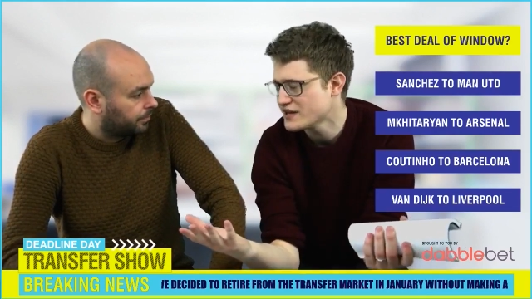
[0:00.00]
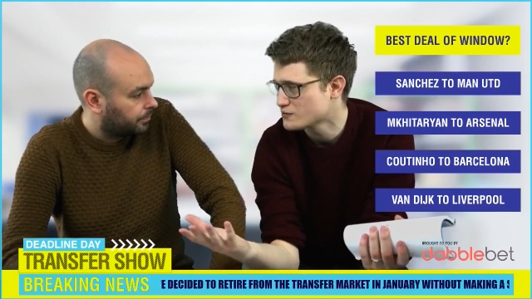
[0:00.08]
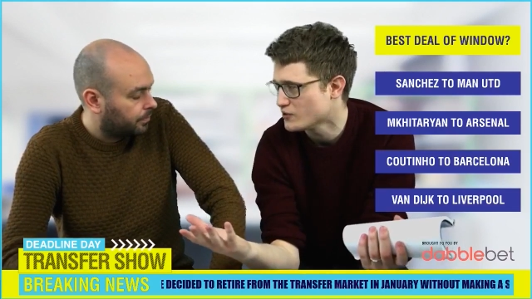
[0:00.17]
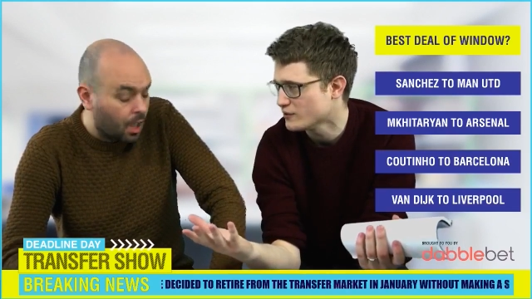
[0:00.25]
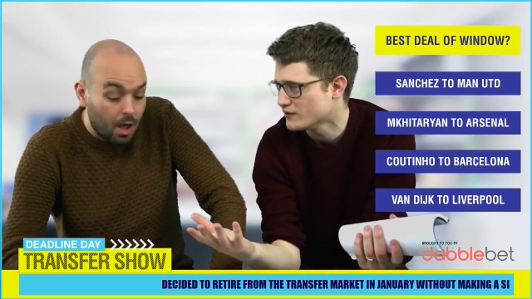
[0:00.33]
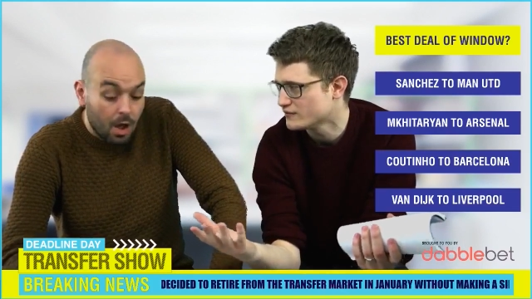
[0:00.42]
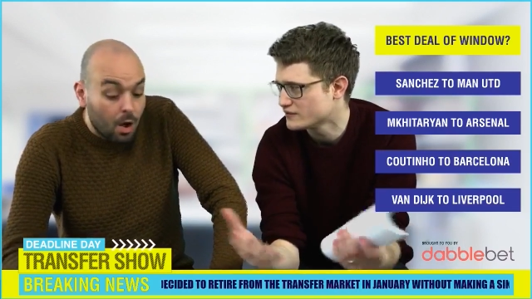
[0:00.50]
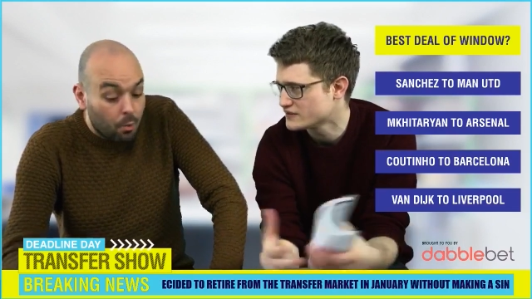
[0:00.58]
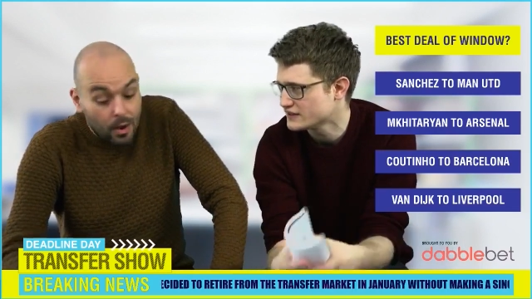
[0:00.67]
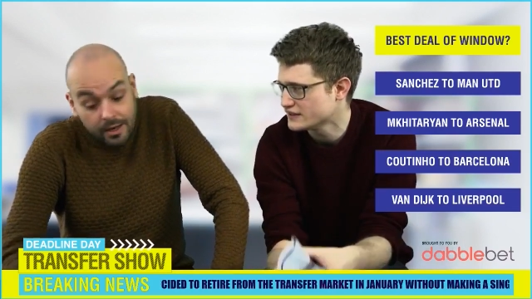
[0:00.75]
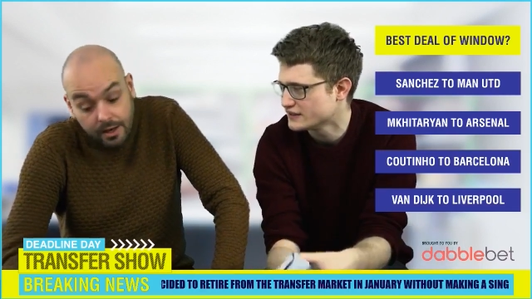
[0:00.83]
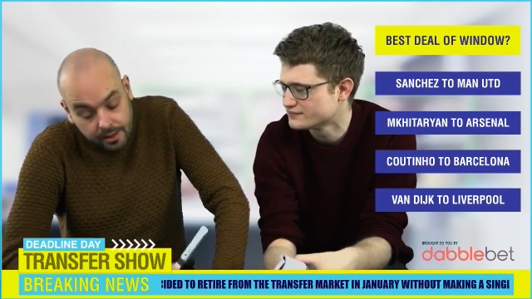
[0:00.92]
Speaker 1: a bench warmer for
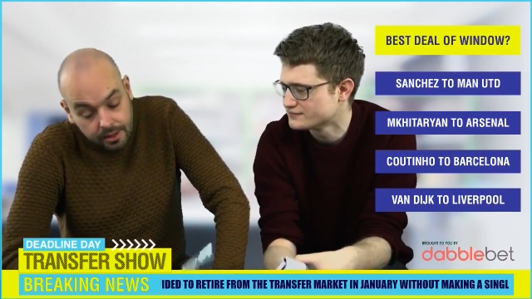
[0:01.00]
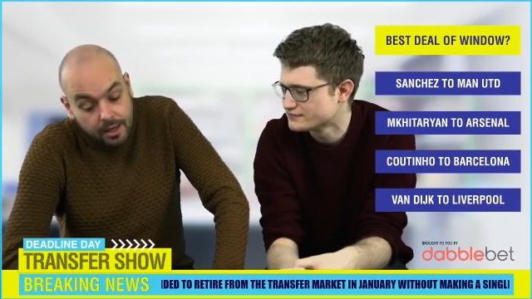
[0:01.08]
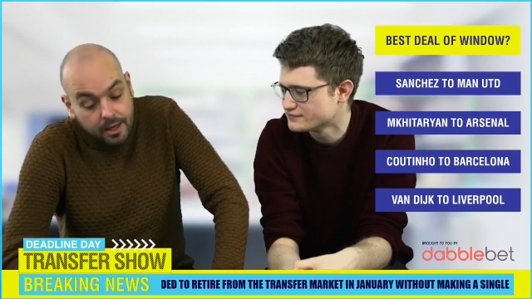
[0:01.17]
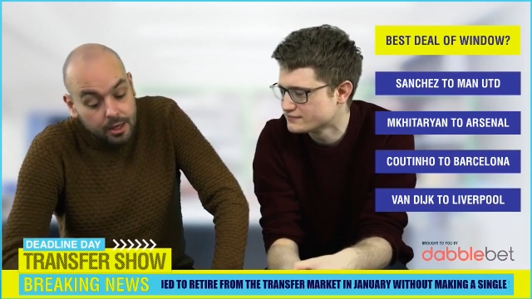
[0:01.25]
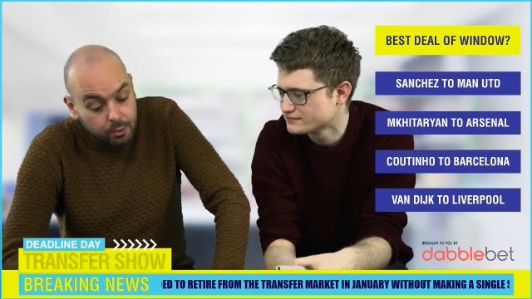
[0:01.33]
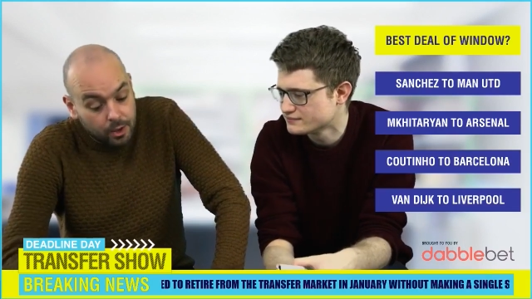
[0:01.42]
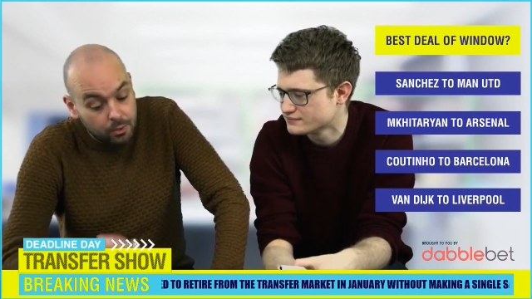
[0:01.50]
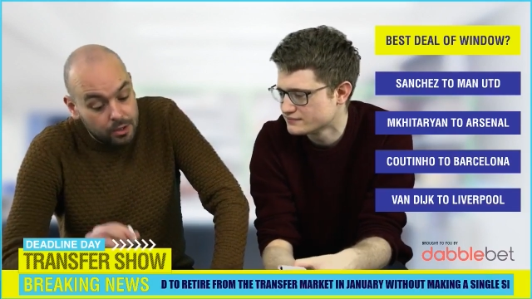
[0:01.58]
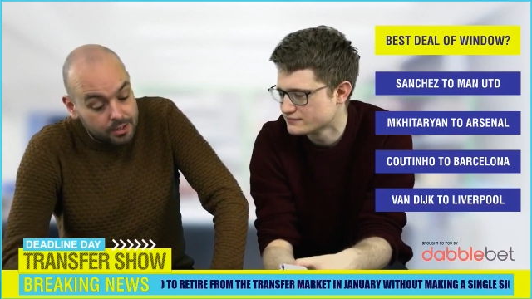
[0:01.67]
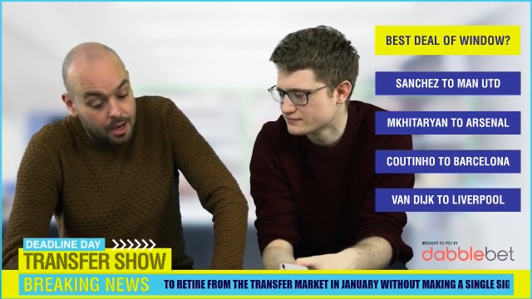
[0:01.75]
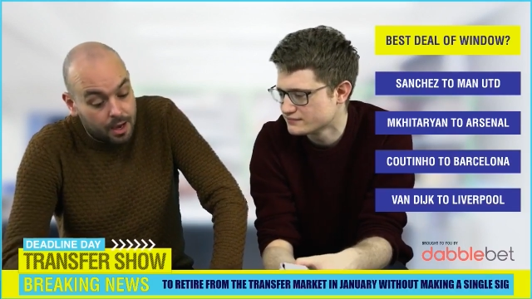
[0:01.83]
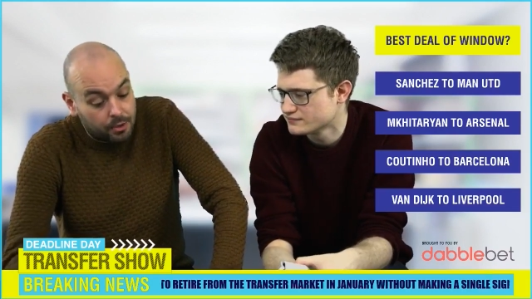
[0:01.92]
City. Well, the thing is, what I
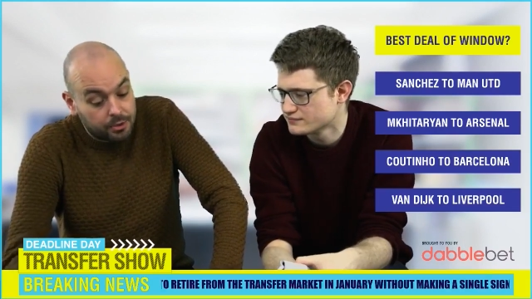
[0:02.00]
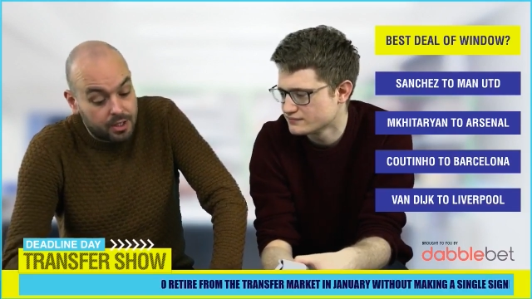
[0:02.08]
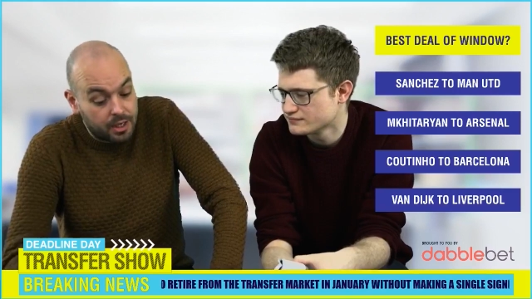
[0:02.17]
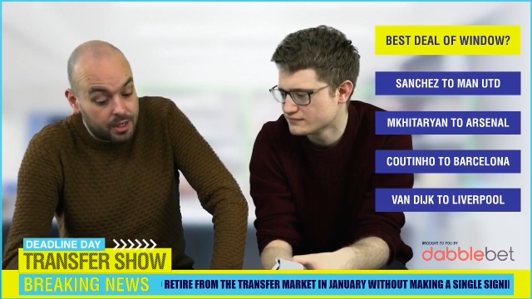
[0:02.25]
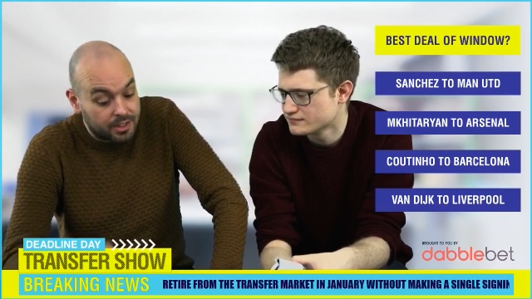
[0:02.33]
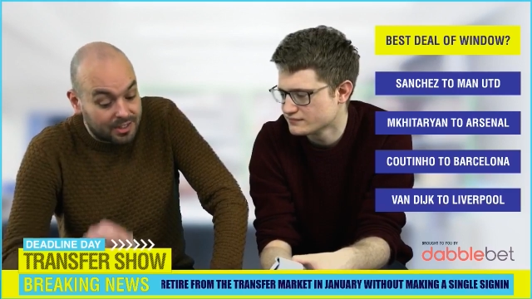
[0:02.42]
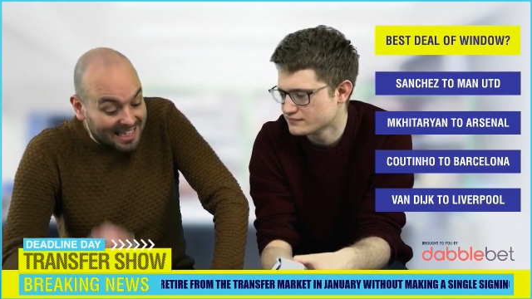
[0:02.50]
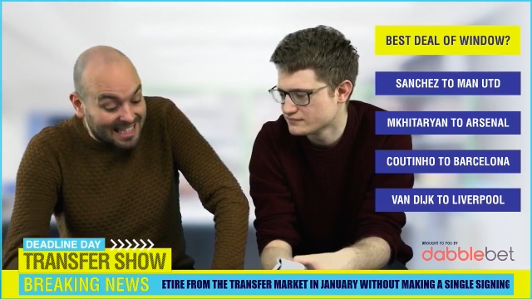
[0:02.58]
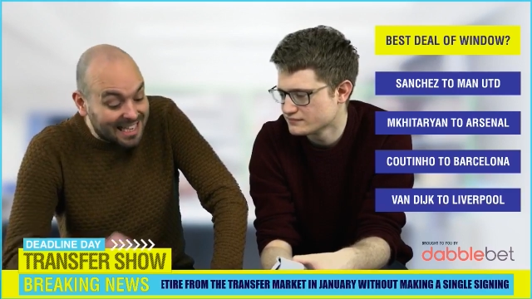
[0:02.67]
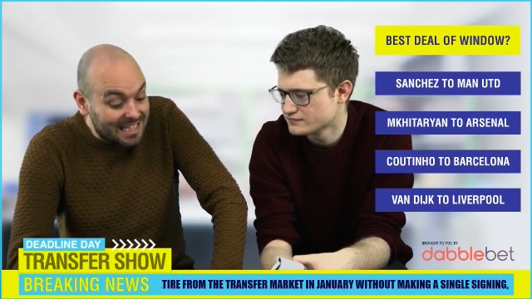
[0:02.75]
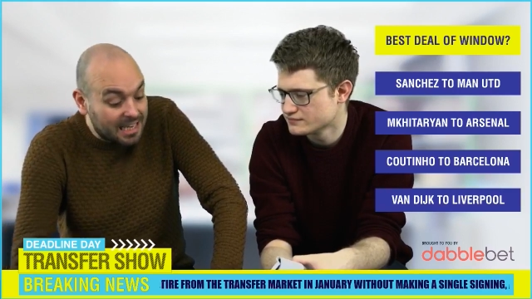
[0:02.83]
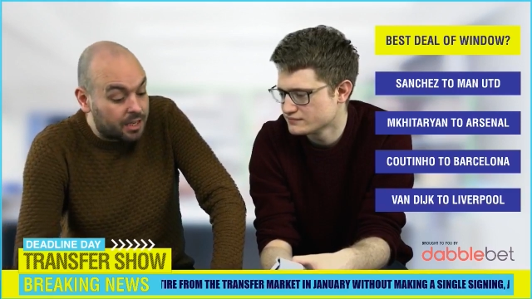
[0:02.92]
will say about City is they
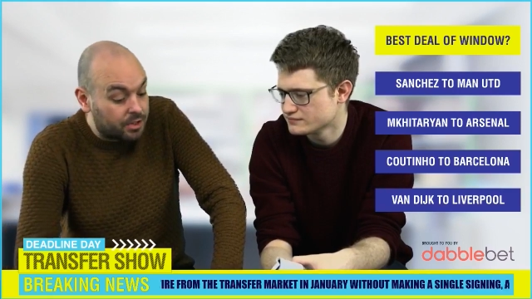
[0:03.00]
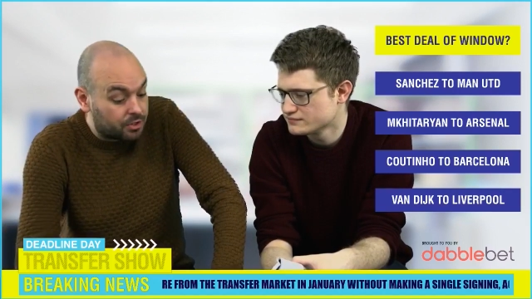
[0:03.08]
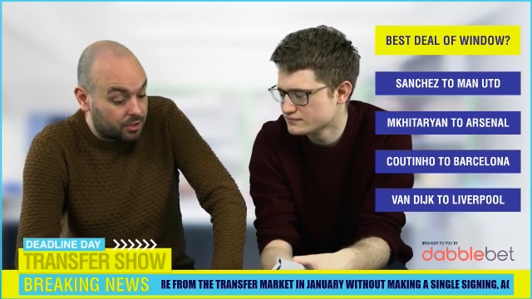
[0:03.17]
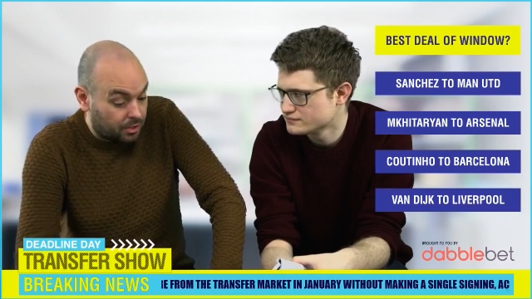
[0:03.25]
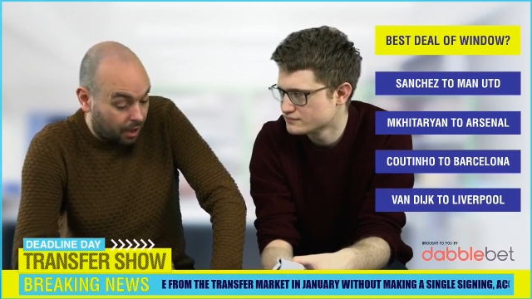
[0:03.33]
did need,